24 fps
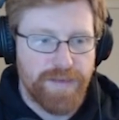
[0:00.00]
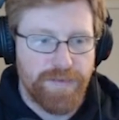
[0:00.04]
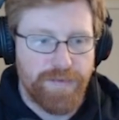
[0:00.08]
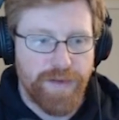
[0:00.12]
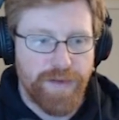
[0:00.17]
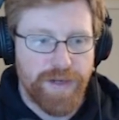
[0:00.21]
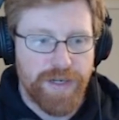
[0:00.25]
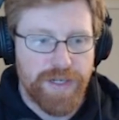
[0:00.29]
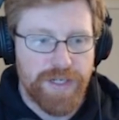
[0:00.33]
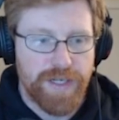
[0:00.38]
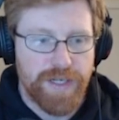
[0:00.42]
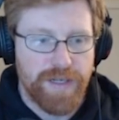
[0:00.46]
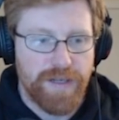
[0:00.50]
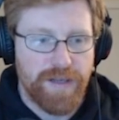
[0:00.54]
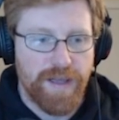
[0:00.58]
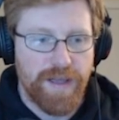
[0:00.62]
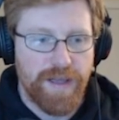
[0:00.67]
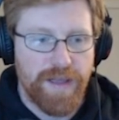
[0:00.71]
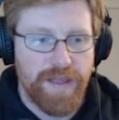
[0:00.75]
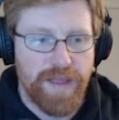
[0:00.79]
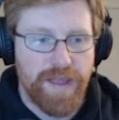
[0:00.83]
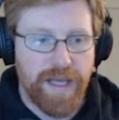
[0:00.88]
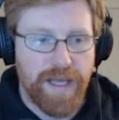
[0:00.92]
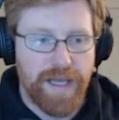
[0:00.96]
function
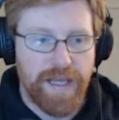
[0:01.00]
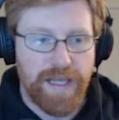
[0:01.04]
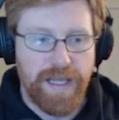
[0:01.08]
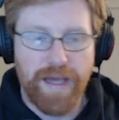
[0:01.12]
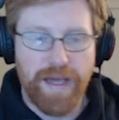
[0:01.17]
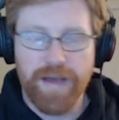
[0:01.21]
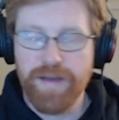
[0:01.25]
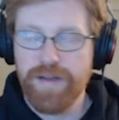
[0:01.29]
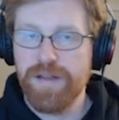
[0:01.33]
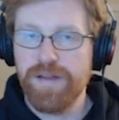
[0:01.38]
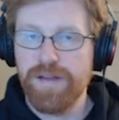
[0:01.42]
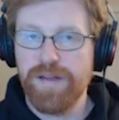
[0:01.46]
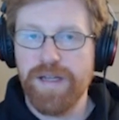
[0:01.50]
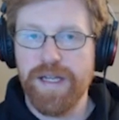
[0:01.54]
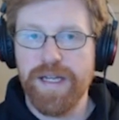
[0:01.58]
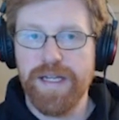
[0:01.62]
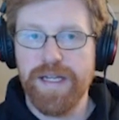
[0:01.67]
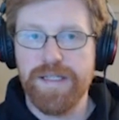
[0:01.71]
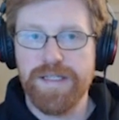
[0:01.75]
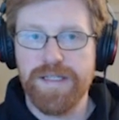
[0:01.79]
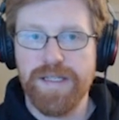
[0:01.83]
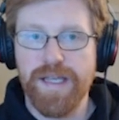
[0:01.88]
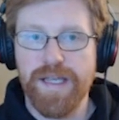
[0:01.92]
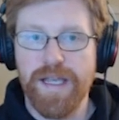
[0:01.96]
that
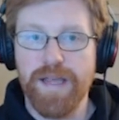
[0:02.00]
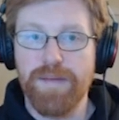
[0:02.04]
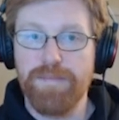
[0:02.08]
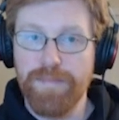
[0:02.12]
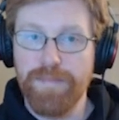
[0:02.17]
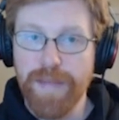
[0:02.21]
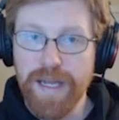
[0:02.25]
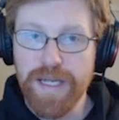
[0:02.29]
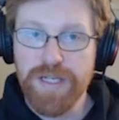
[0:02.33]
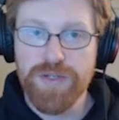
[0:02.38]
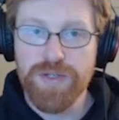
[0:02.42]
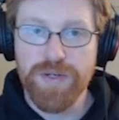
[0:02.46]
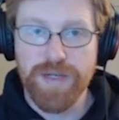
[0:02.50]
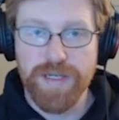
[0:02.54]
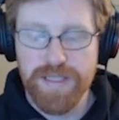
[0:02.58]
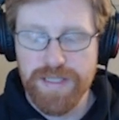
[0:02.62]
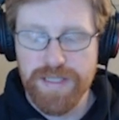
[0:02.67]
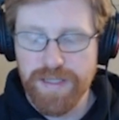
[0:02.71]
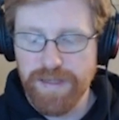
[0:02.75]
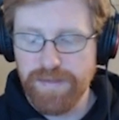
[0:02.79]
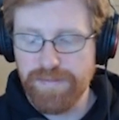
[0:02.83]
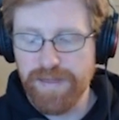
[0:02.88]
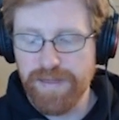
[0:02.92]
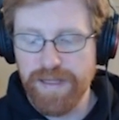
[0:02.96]
calculates a matrix
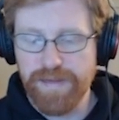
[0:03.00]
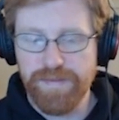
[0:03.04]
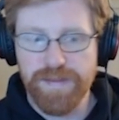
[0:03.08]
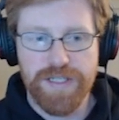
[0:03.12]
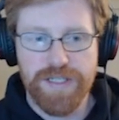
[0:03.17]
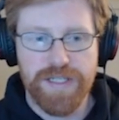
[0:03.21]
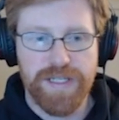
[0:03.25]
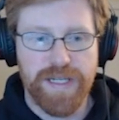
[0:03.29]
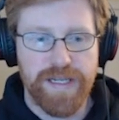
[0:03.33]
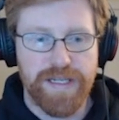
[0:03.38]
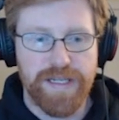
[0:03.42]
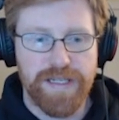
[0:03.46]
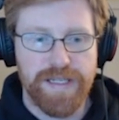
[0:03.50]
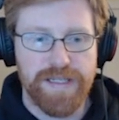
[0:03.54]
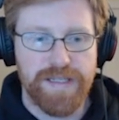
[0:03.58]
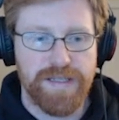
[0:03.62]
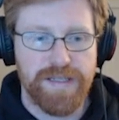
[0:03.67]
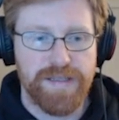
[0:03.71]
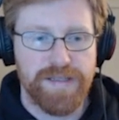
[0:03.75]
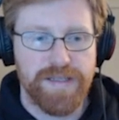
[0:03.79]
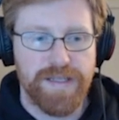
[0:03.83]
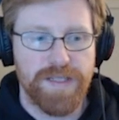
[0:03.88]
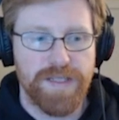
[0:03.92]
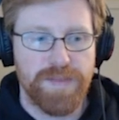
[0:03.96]
of Levenshtein
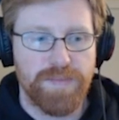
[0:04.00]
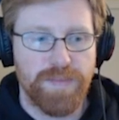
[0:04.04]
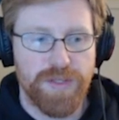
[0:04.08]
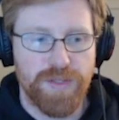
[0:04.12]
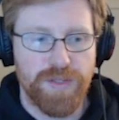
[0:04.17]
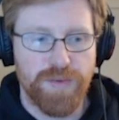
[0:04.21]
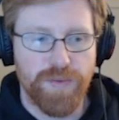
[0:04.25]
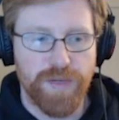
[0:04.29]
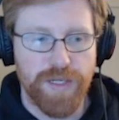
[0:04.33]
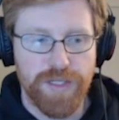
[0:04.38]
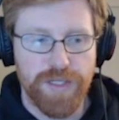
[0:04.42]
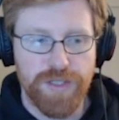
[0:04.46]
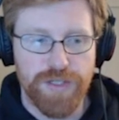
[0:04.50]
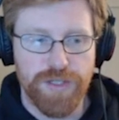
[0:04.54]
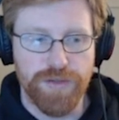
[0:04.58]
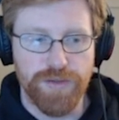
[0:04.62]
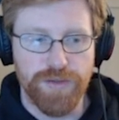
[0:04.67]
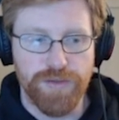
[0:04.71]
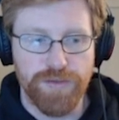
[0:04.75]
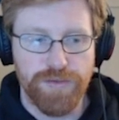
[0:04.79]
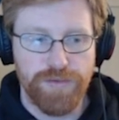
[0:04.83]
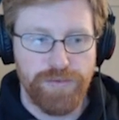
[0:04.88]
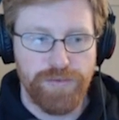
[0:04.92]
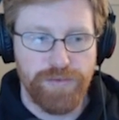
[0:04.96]
distances between
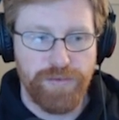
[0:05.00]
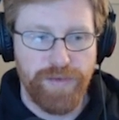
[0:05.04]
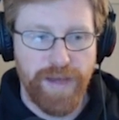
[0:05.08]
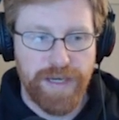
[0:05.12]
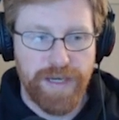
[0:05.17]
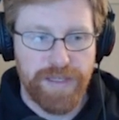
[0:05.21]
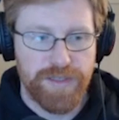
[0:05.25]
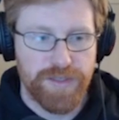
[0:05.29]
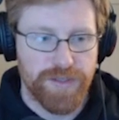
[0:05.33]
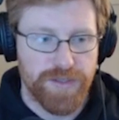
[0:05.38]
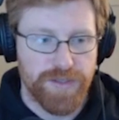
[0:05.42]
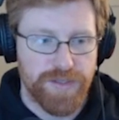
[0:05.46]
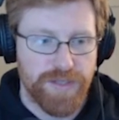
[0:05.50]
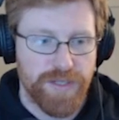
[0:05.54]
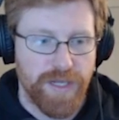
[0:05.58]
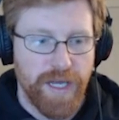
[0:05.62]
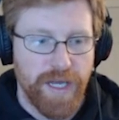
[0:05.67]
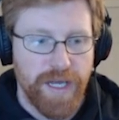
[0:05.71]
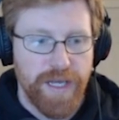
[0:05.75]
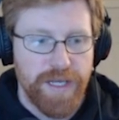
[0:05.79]
two vectors.